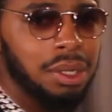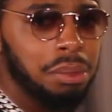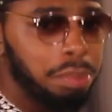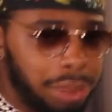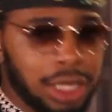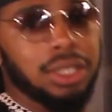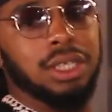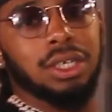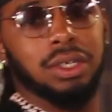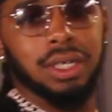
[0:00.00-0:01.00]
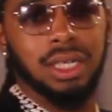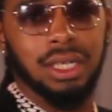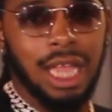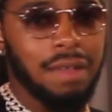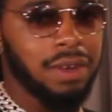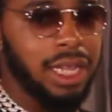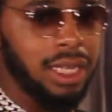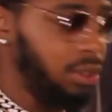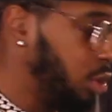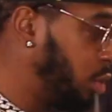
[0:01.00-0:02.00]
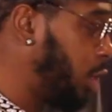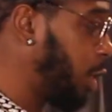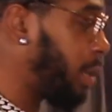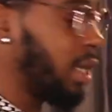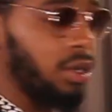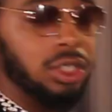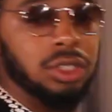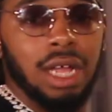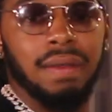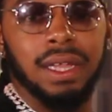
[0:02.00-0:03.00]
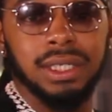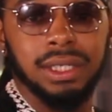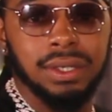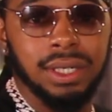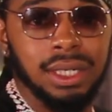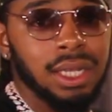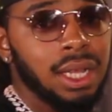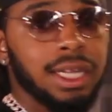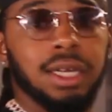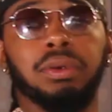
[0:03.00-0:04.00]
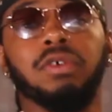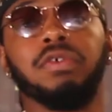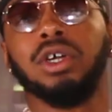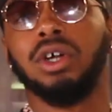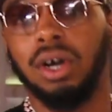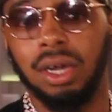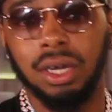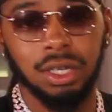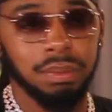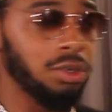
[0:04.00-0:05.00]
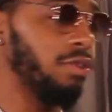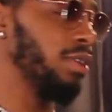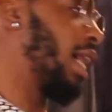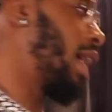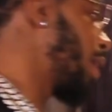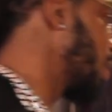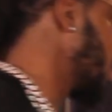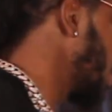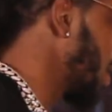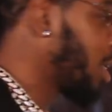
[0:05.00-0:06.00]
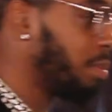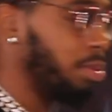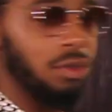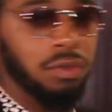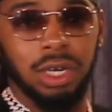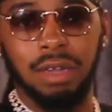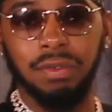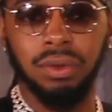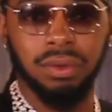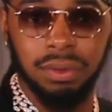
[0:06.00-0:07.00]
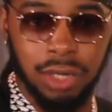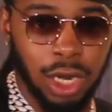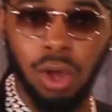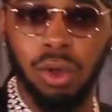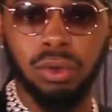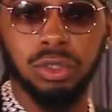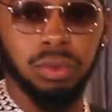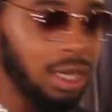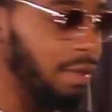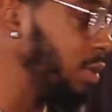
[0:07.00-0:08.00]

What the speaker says: building your credit, you do this play, of course you're gonna have excellent credit, get approved for your car, get approved for your house, get approved for loans, whatever